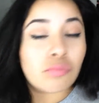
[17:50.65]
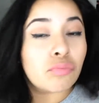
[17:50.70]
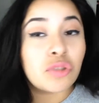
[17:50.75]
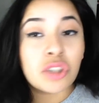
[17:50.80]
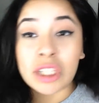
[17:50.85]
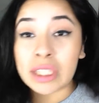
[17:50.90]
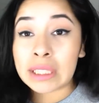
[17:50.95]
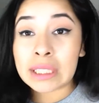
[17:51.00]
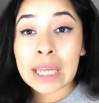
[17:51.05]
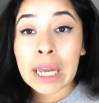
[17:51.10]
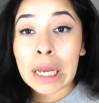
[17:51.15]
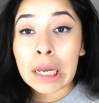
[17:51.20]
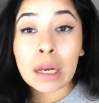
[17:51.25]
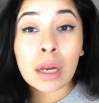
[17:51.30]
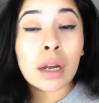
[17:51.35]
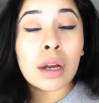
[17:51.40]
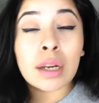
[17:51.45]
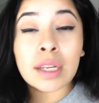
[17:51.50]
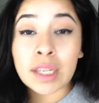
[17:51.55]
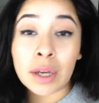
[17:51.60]
just like
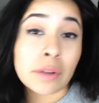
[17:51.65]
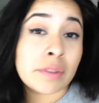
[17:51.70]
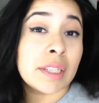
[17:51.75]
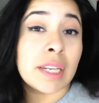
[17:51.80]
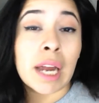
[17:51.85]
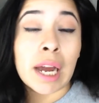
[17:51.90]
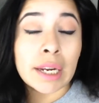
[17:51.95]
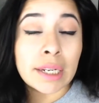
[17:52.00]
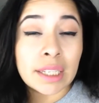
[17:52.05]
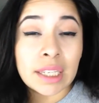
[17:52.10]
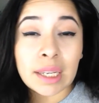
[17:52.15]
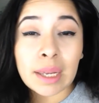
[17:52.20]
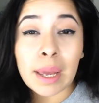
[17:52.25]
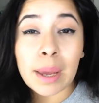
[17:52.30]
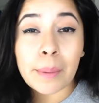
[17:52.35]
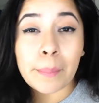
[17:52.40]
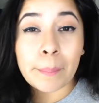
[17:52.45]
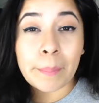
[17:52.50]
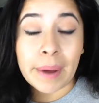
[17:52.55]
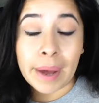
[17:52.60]
Gilded Honey
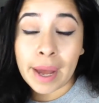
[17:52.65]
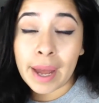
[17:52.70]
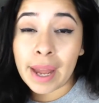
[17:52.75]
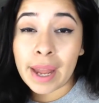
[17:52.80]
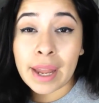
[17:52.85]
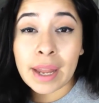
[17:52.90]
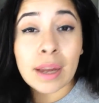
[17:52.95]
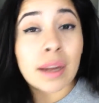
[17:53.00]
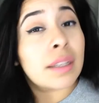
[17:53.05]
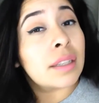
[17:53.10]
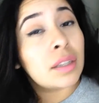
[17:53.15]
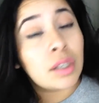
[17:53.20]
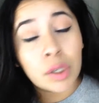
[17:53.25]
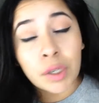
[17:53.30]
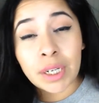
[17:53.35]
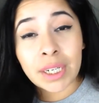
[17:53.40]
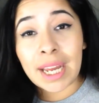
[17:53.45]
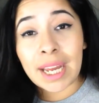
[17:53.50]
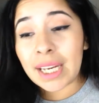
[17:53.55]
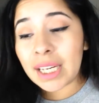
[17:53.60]
by
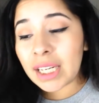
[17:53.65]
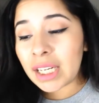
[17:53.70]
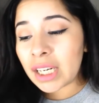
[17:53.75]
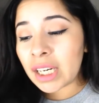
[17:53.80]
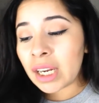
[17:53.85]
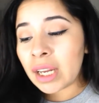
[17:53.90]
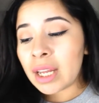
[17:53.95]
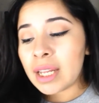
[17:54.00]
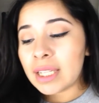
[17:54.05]
Lauder.